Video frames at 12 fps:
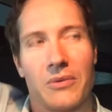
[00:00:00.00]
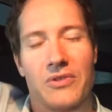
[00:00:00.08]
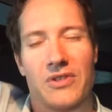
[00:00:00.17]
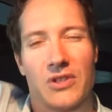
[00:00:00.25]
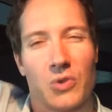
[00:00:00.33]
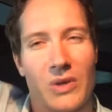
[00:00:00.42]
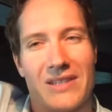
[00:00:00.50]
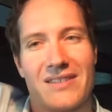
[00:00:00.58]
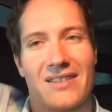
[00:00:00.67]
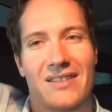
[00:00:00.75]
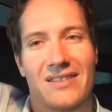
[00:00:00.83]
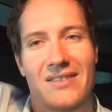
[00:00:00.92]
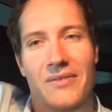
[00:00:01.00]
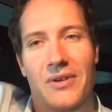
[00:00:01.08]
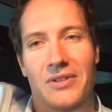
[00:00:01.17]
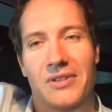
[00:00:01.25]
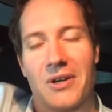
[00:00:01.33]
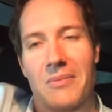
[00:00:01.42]
was the 26th of
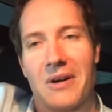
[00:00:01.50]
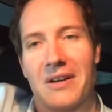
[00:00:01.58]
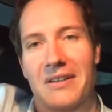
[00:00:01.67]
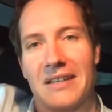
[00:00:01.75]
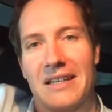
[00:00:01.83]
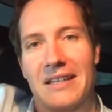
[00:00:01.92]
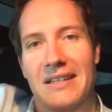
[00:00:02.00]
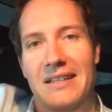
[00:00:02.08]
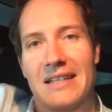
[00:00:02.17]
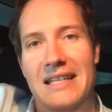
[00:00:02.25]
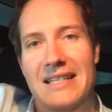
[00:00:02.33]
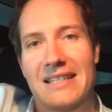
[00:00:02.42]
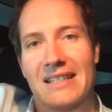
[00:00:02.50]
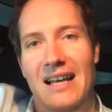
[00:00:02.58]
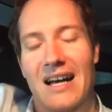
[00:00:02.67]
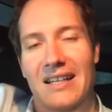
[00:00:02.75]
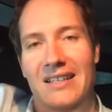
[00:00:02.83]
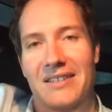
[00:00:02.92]
October in
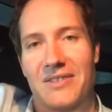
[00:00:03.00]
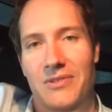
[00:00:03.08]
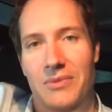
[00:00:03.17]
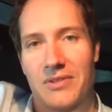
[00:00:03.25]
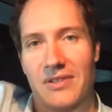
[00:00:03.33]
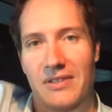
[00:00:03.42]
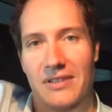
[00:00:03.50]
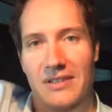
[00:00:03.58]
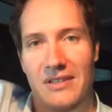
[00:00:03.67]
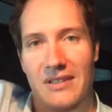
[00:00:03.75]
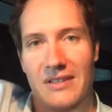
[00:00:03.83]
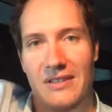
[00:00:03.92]
Interlaken in Switzerland.